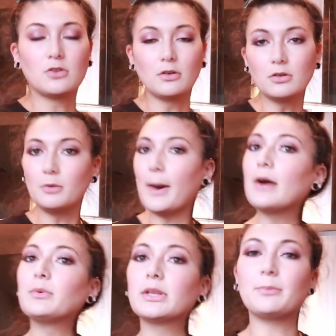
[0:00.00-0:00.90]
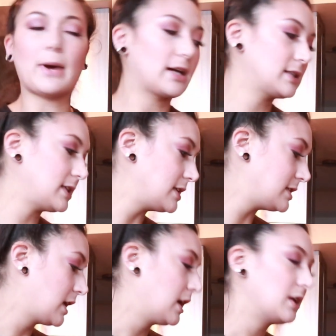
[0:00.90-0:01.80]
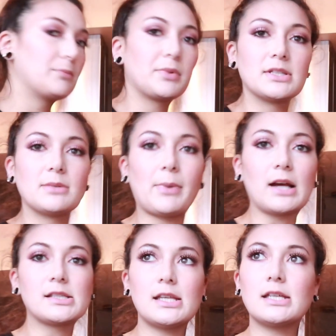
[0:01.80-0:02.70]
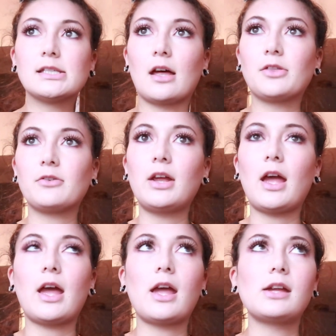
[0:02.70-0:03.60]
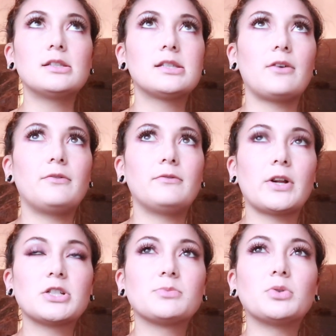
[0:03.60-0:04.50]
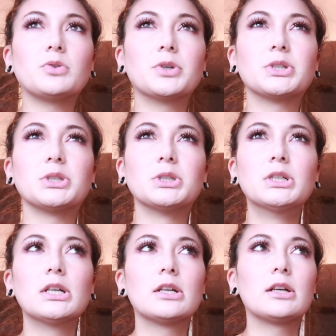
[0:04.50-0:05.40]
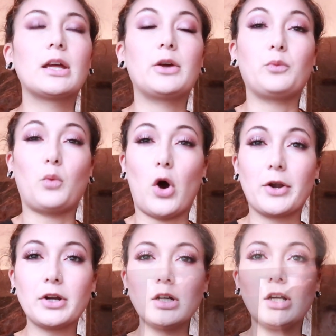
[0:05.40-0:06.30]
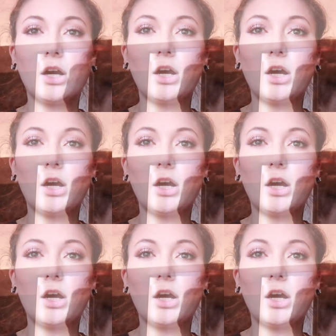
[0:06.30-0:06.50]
Don't go by what the box says, because the box says 3 eggs, vegetable oil, and water.